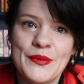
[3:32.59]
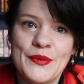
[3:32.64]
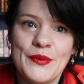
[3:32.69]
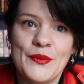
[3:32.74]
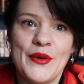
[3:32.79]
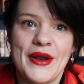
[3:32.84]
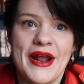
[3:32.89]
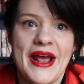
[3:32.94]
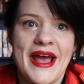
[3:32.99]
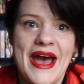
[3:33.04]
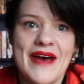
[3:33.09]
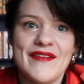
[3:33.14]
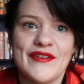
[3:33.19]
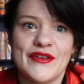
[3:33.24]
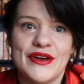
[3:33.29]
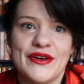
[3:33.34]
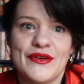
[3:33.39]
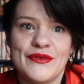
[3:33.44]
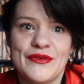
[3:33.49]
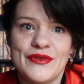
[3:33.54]
when I have
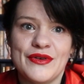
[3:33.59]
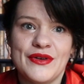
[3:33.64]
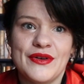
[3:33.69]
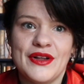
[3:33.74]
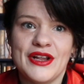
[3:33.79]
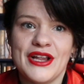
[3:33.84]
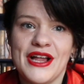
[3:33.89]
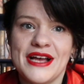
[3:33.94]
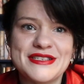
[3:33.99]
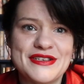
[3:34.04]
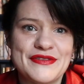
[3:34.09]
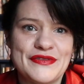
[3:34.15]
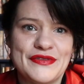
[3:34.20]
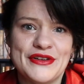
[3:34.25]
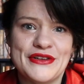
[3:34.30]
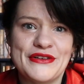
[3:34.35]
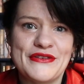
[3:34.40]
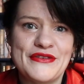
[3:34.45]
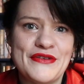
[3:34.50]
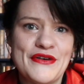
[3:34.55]
a closet
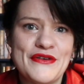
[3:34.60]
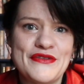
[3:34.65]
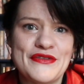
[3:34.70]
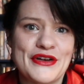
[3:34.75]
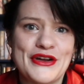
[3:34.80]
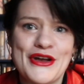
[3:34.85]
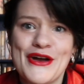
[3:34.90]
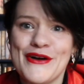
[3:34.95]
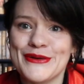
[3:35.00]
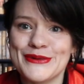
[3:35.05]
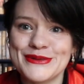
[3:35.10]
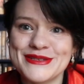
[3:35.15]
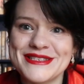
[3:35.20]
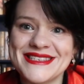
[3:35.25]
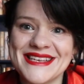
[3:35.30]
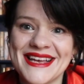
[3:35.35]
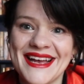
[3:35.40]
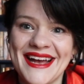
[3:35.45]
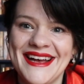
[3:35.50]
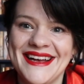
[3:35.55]
full of faux fur
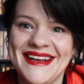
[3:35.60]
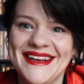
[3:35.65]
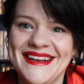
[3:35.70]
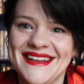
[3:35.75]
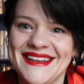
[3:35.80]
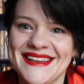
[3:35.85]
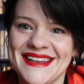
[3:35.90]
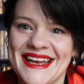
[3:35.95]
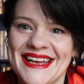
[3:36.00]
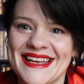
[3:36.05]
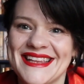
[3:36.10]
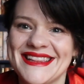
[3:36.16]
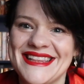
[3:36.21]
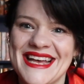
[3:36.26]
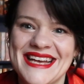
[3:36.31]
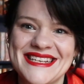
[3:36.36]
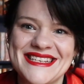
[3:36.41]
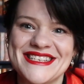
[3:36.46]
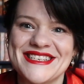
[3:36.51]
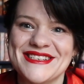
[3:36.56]
coats.
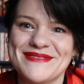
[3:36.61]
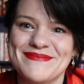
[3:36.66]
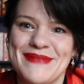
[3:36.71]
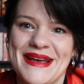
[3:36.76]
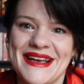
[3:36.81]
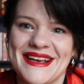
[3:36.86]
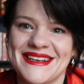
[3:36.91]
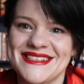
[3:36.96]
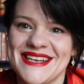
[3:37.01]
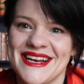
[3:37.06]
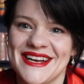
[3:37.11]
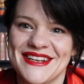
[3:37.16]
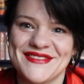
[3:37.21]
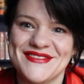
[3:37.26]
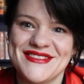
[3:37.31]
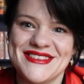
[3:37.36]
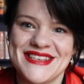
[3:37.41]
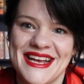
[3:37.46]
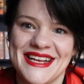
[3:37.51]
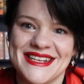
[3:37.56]
That doesn't make a ton
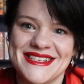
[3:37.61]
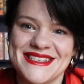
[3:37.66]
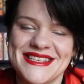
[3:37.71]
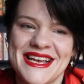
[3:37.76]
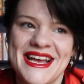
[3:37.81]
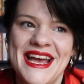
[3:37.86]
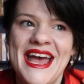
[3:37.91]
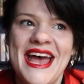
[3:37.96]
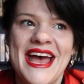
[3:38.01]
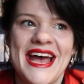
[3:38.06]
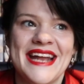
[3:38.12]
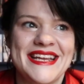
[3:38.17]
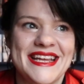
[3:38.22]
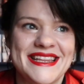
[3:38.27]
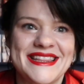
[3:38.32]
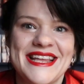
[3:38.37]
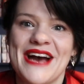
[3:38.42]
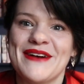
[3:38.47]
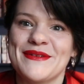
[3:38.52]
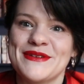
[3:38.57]
of sense, and
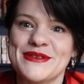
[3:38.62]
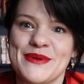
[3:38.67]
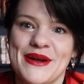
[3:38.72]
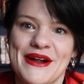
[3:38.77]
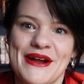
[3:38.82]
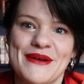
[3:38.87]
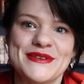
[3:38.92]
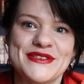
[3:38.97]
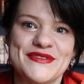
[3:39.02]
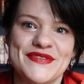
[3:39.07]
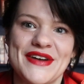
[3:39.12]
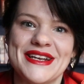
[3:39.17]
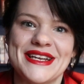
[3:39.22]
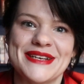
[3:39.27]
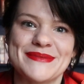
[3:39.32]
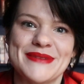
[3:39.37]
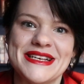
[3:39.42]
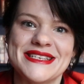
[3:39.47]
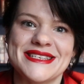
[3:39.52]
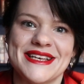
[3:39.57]
yet that was where I was
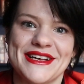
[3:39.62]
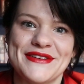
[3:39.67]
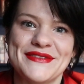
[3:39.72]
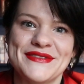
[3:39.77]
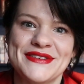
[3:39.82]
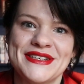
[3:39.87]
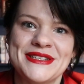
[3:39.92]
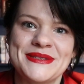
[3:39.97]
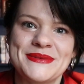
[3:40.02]
finding myself.